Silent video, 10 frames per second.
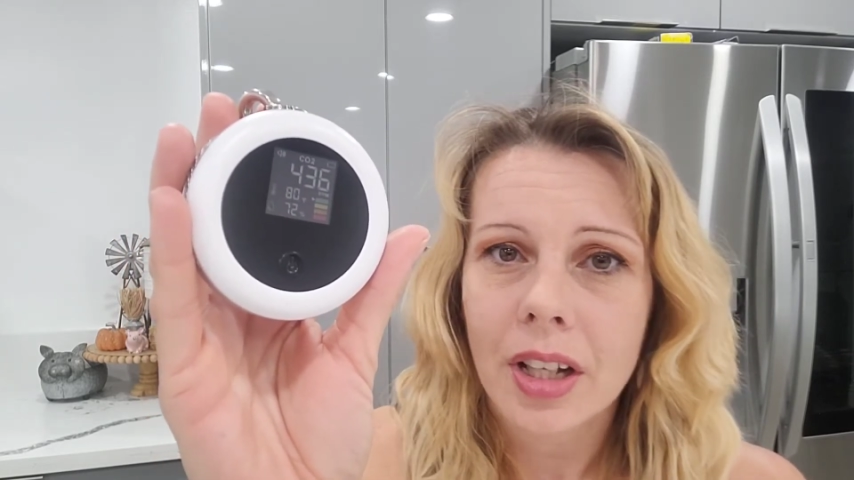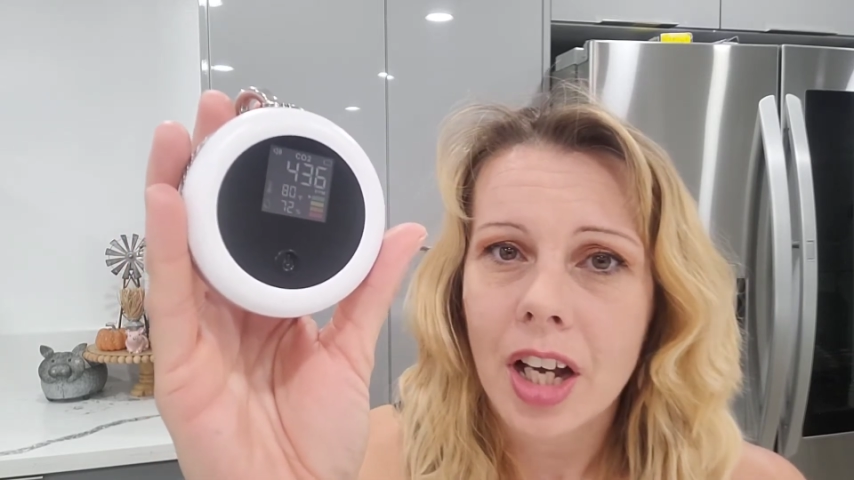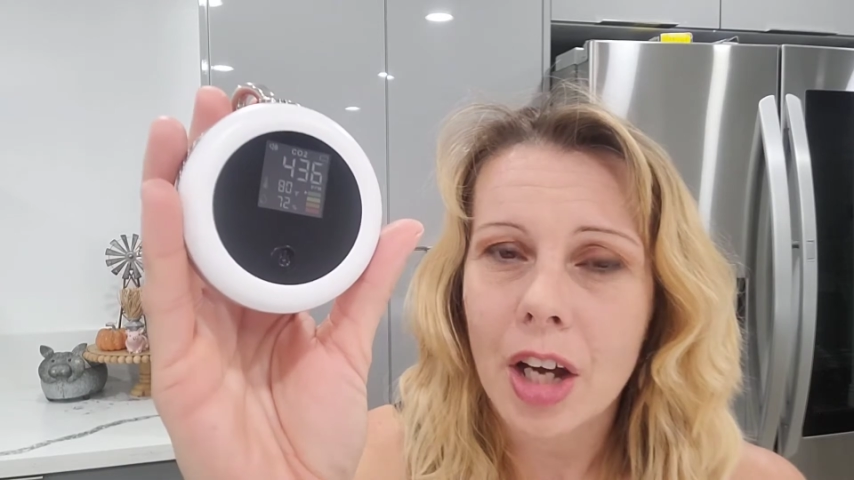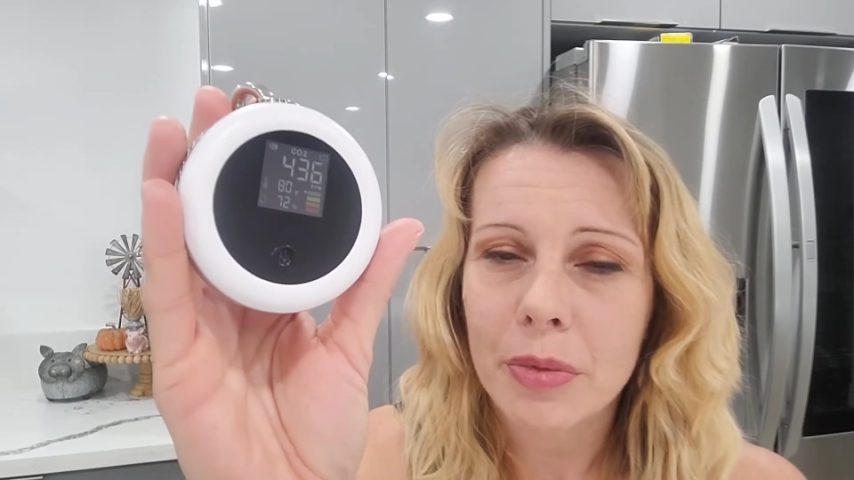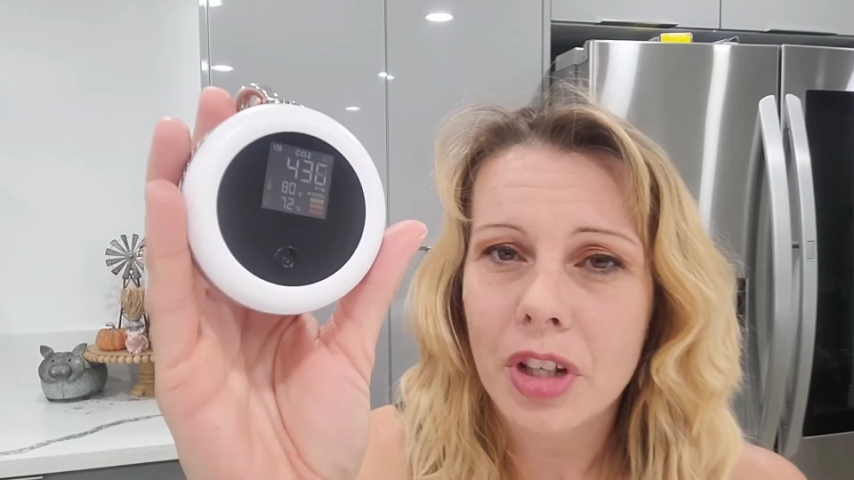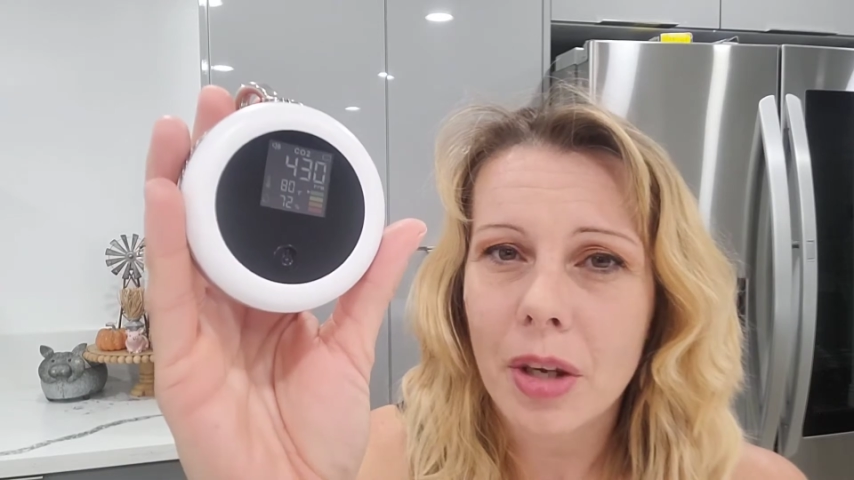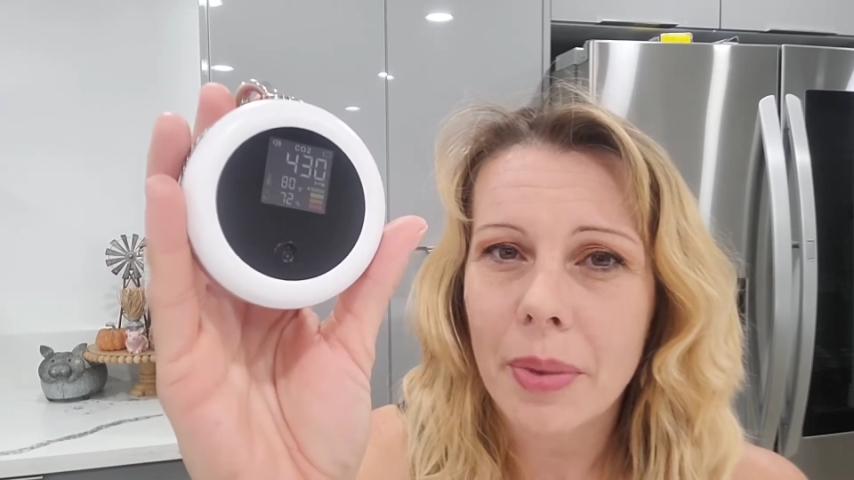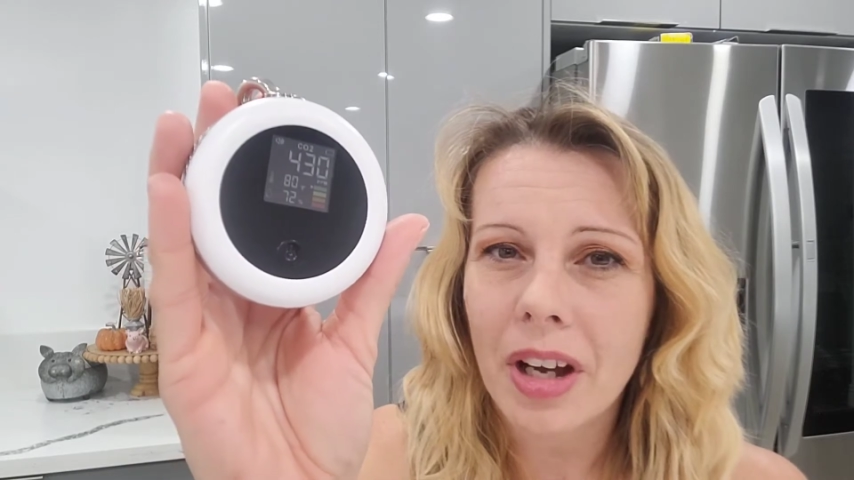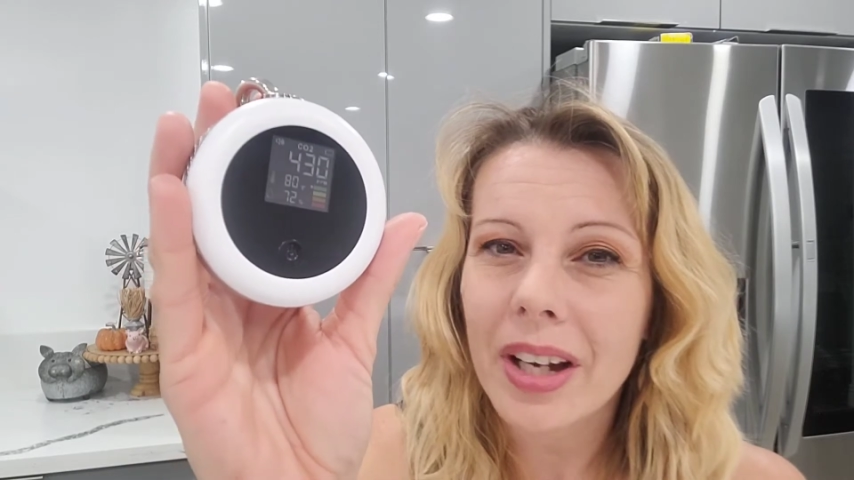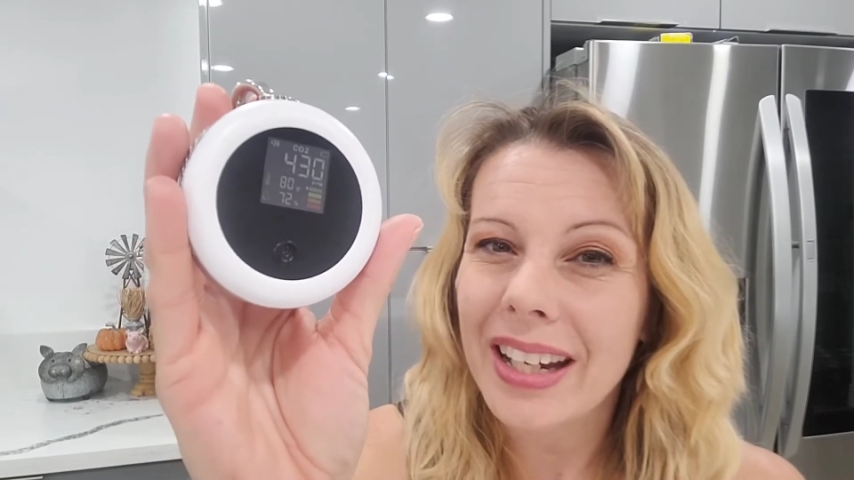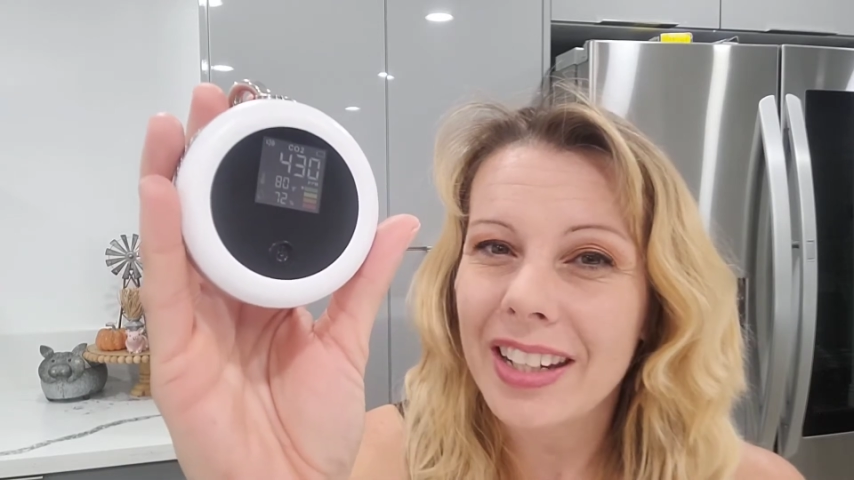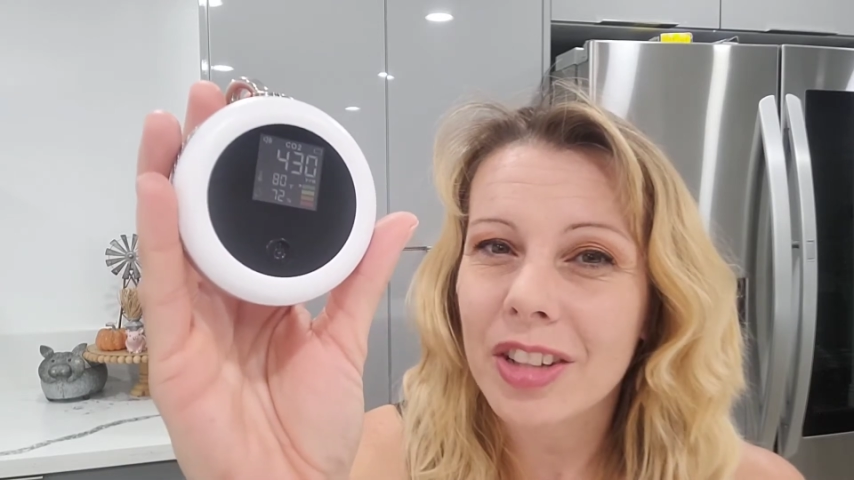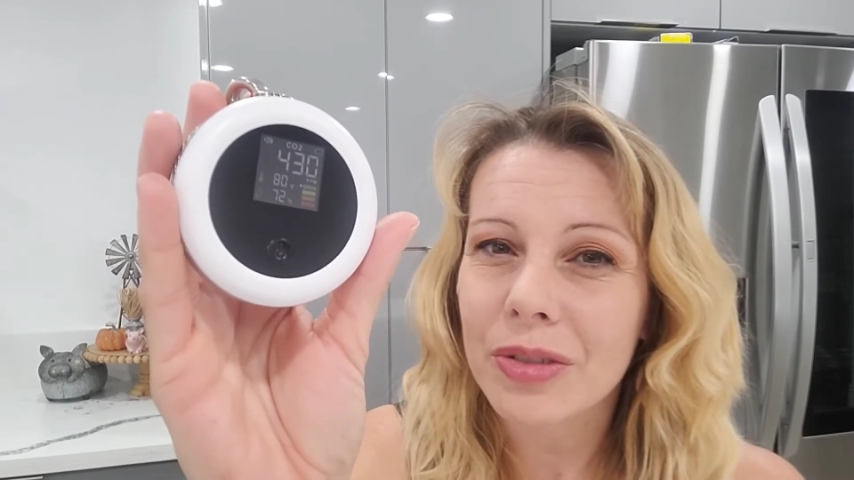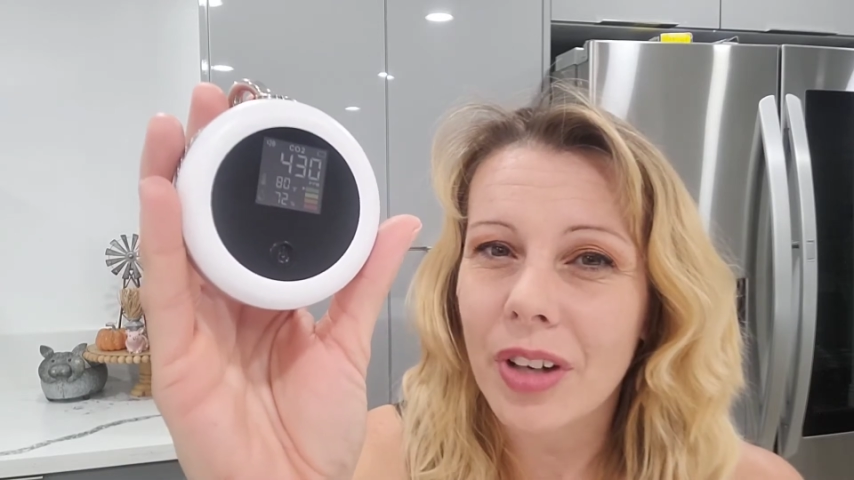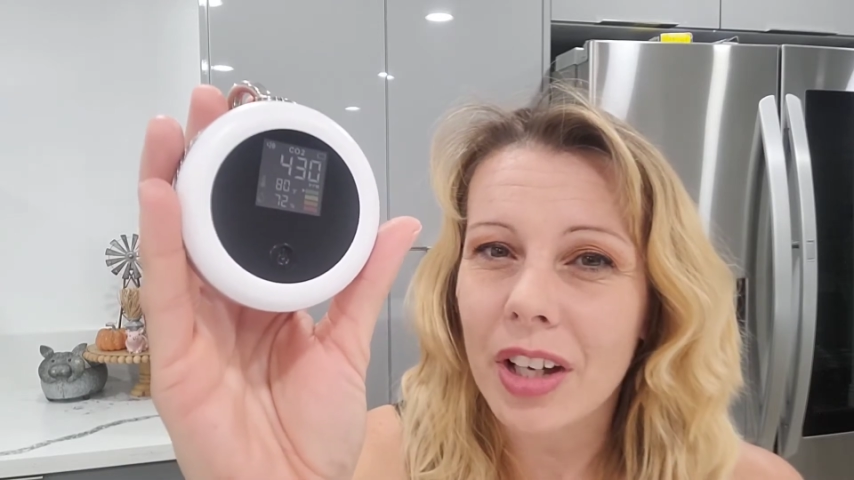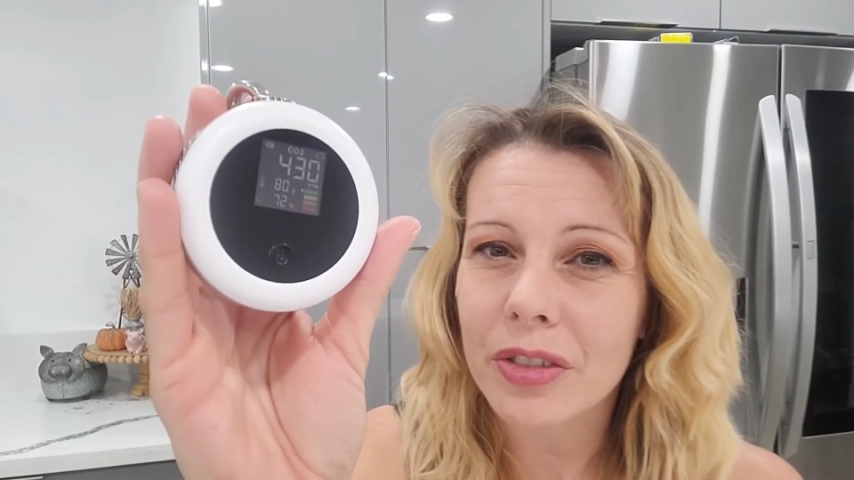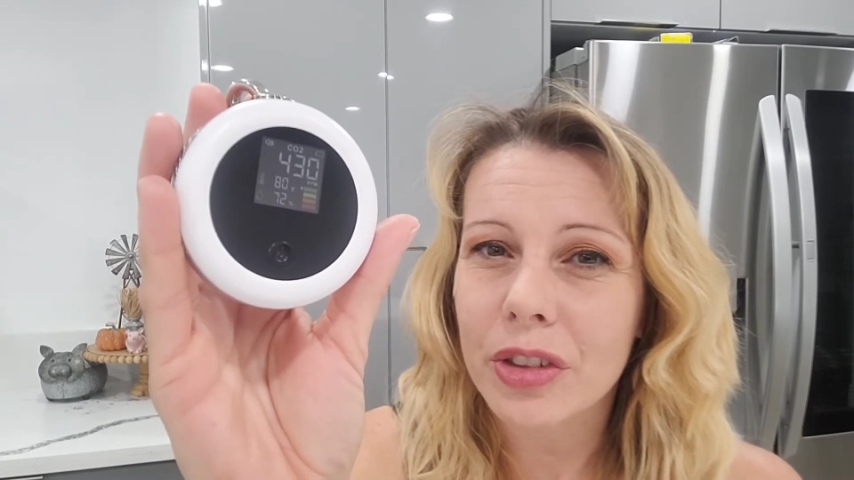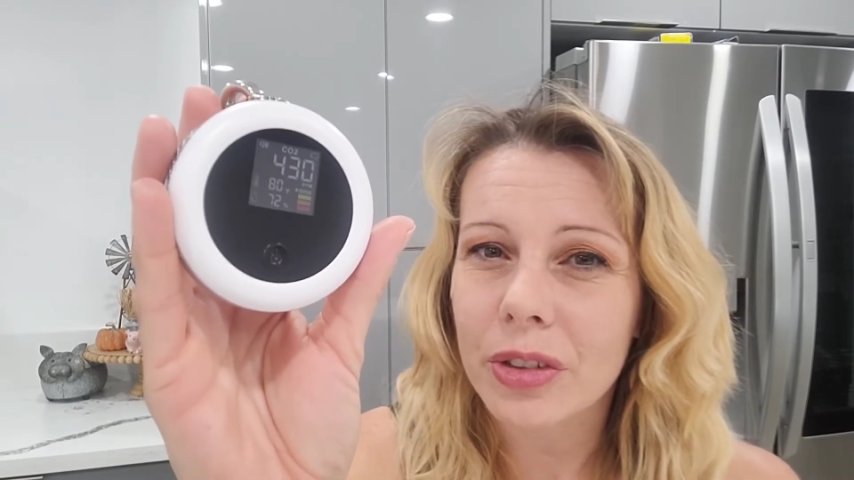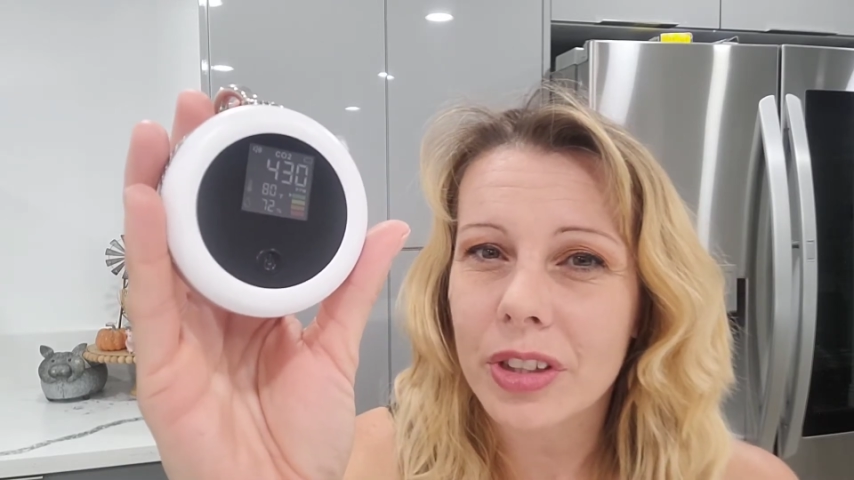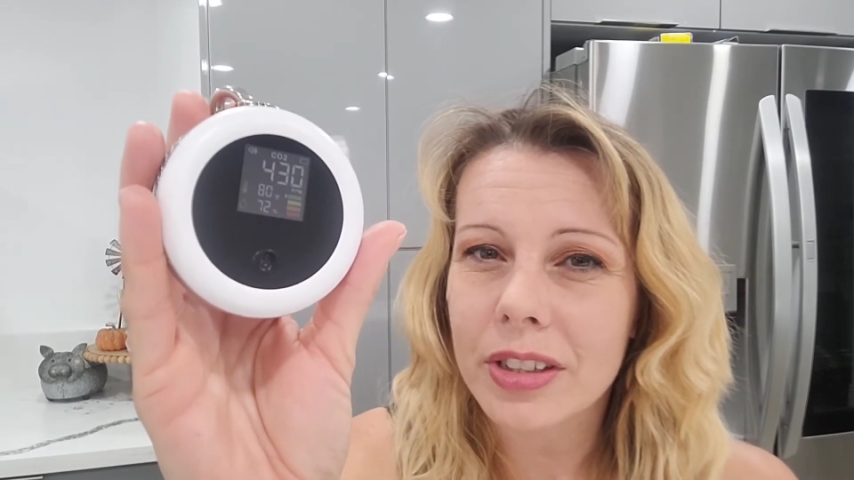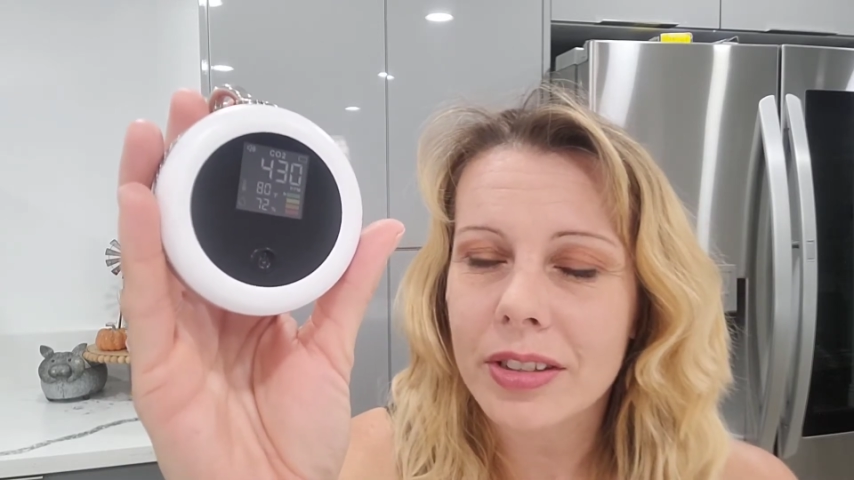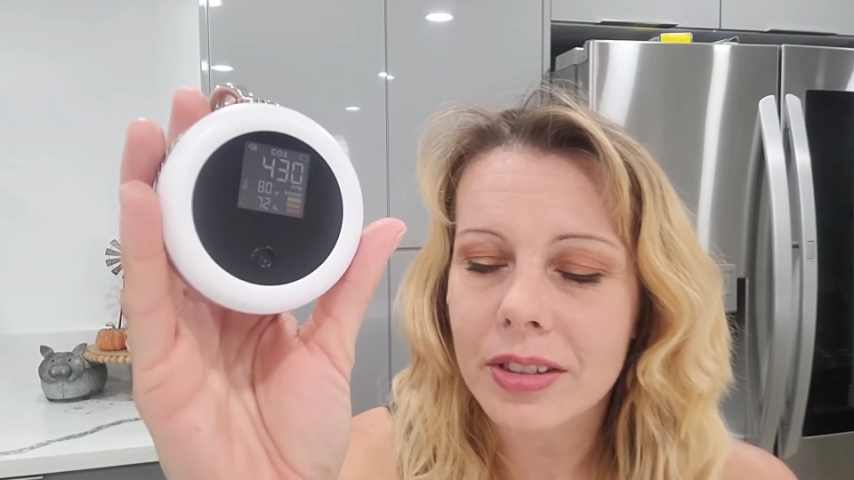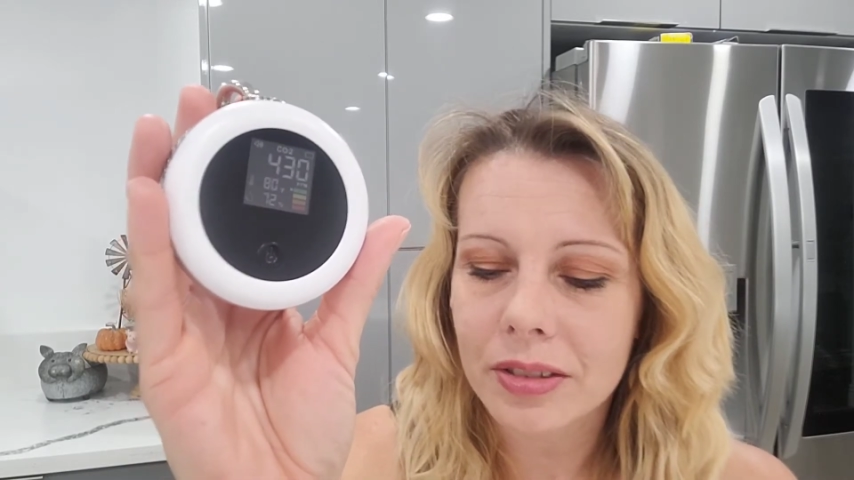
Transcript: up to about 85 degrees.